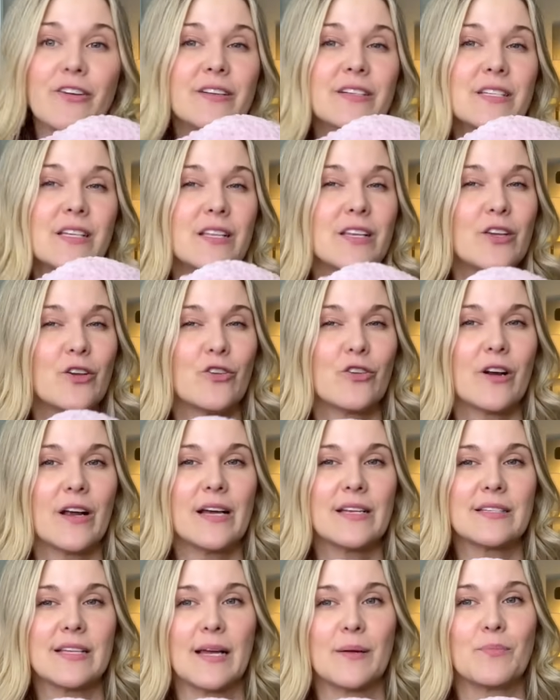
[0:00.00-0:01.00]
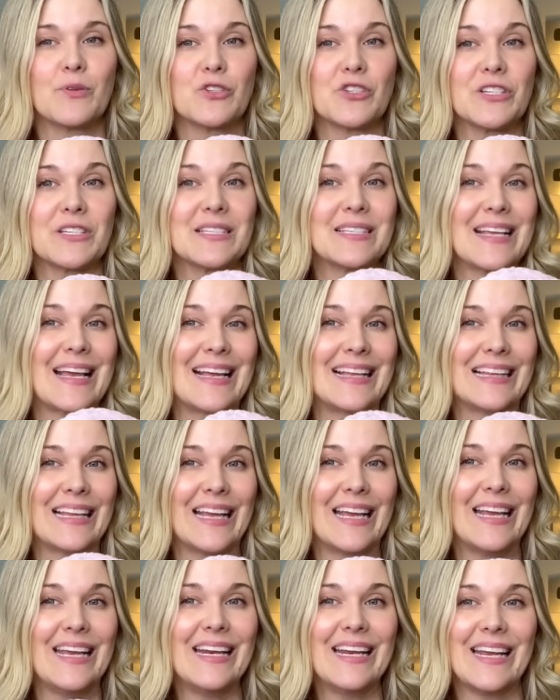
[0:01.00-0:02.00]
into the uterus and pushes
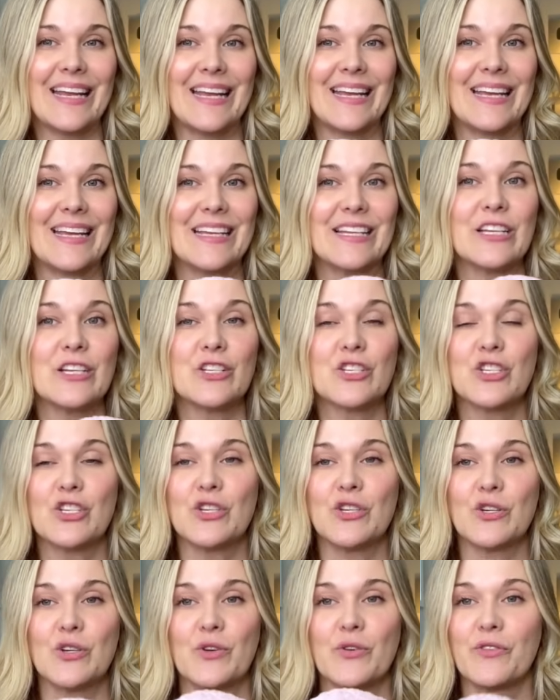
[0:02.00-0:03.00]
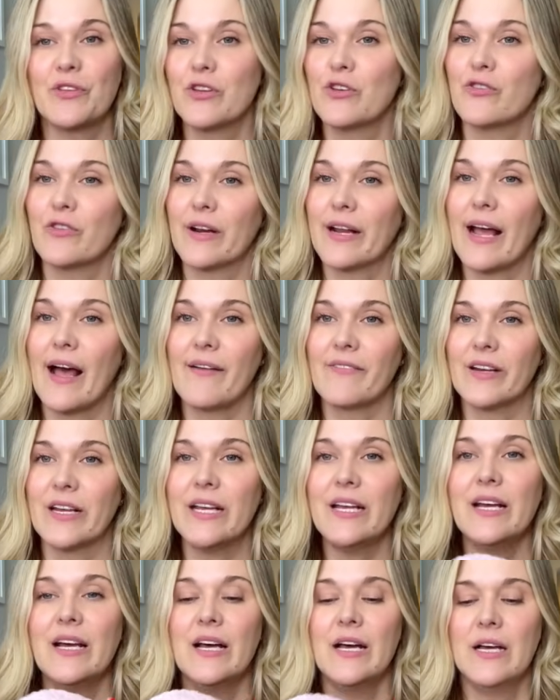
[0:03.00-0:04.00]
saline into the uterine
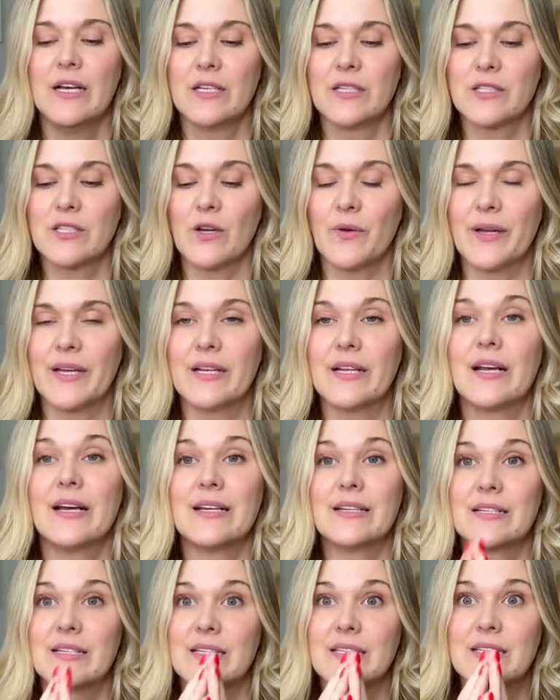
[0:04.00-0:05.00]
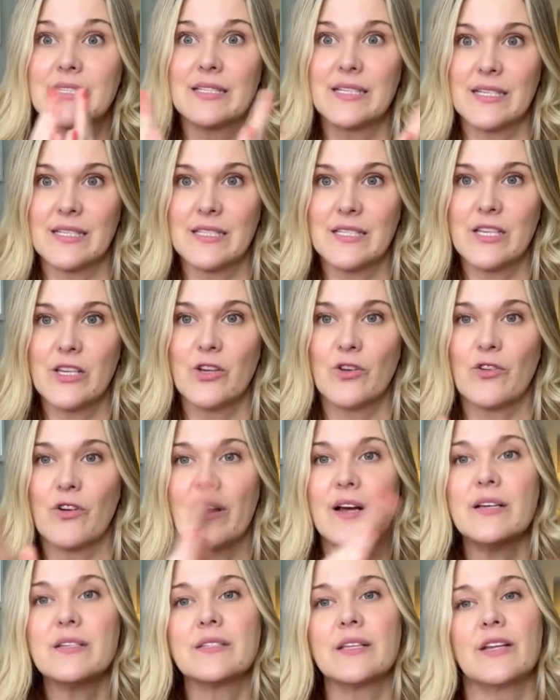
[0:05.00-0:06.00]
cavity. So it distends the
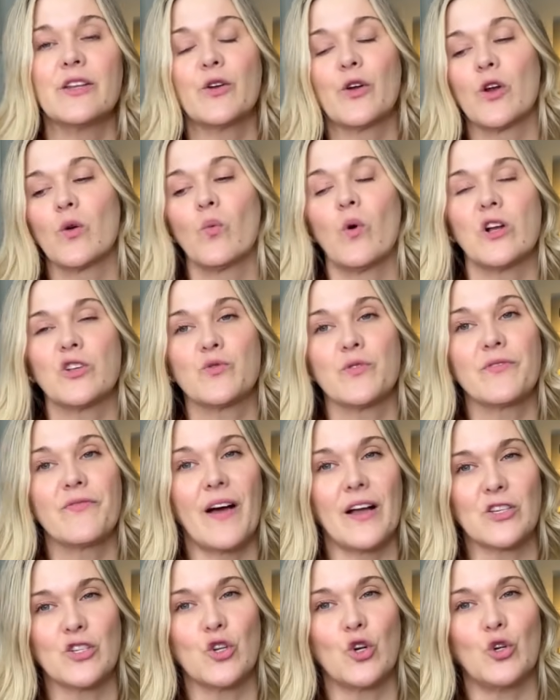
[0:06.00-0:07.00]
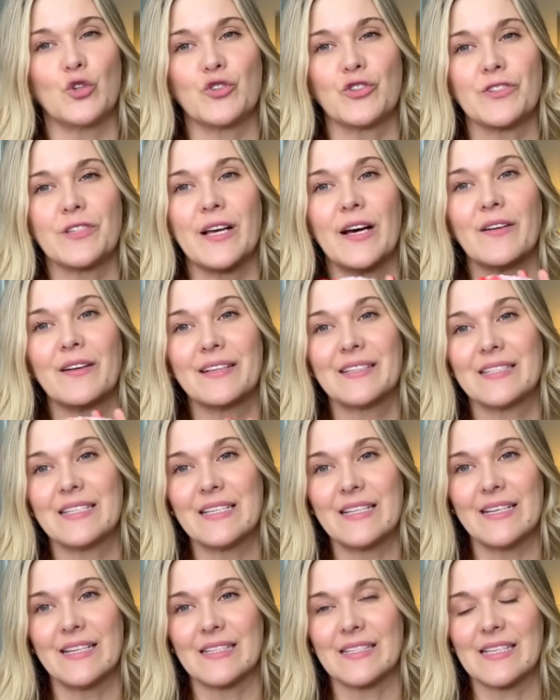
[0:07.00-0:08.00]
uterus and you can watch with vaginal ultrasound and
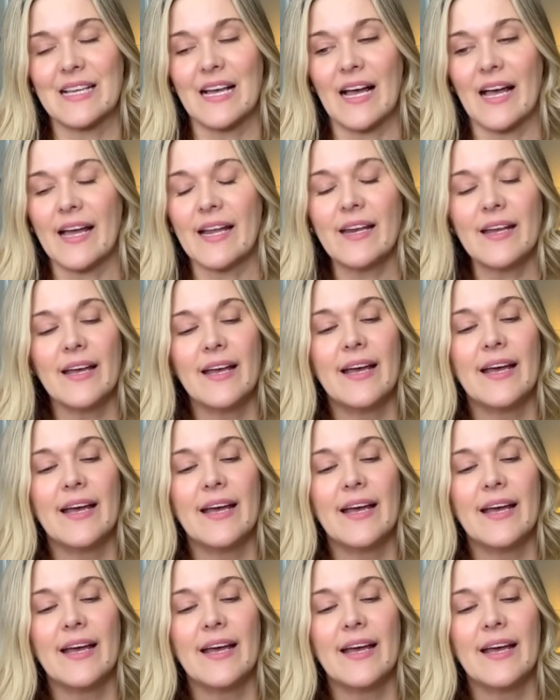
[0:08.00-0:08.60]
see the inside.